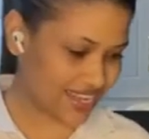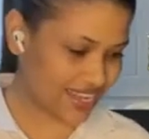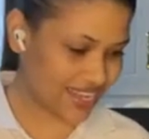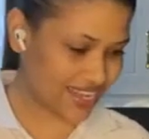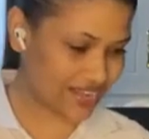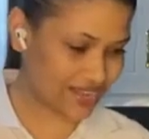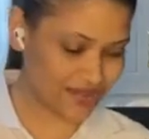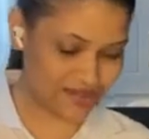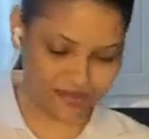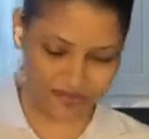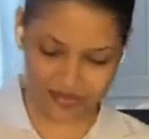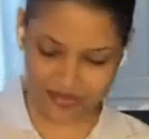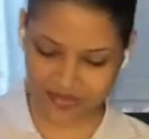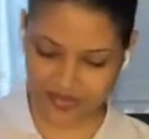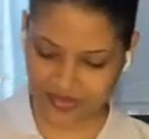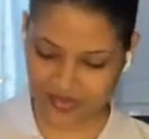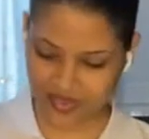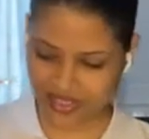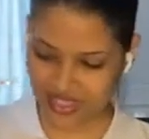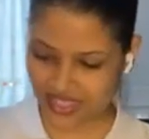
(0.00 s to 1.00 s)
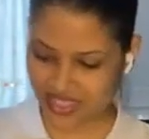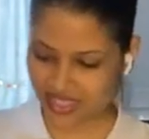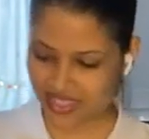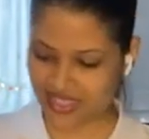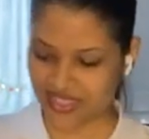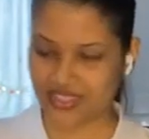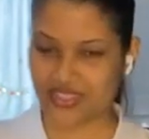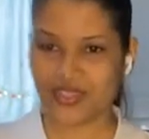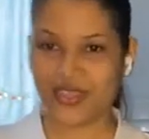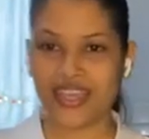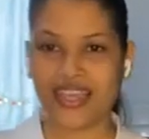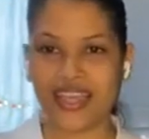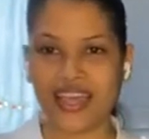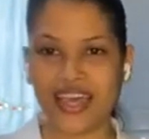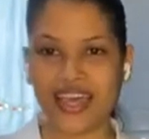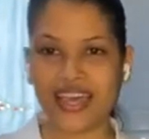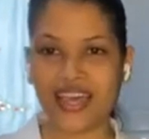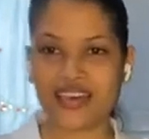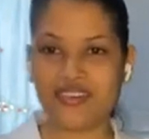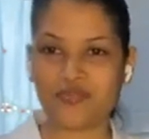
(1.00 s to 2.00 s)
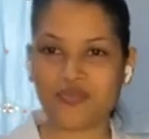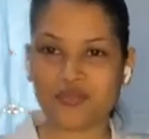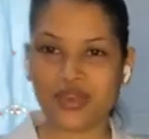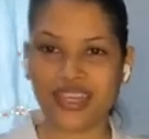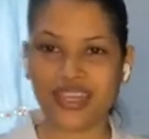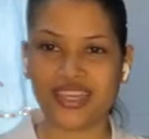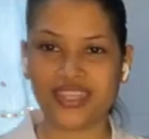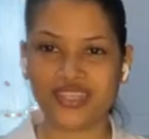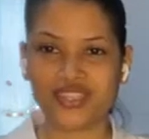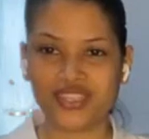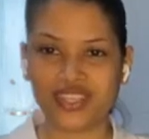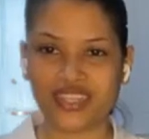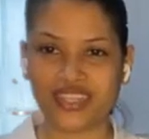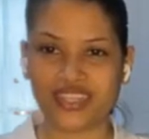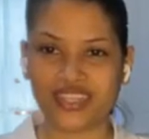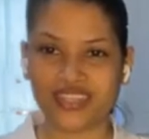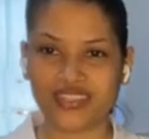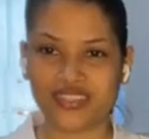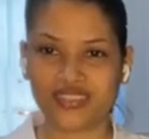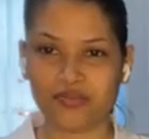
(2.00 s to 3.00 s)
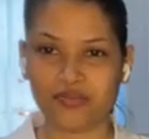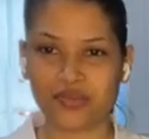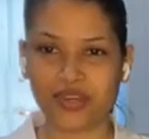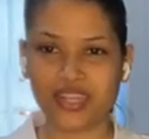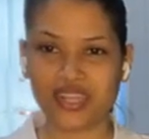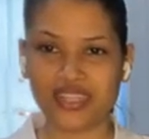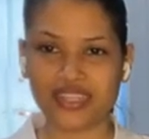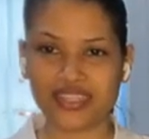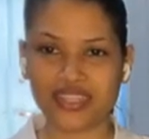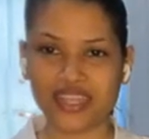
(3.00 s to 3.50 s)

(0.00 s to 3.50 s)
So here I have my chicken breast.